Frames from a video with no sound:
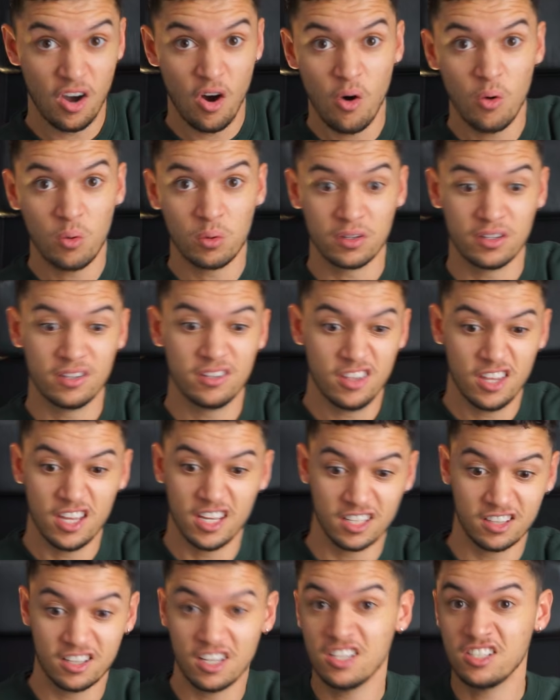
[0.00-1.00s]
old
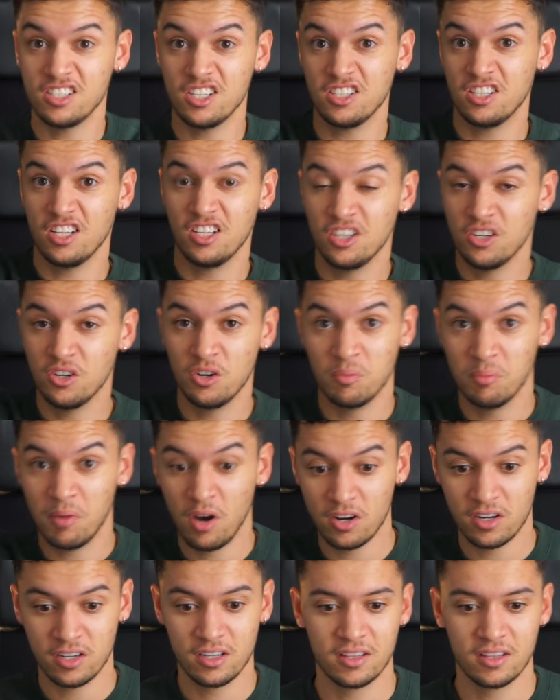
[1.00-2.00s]
thing. This is the new modern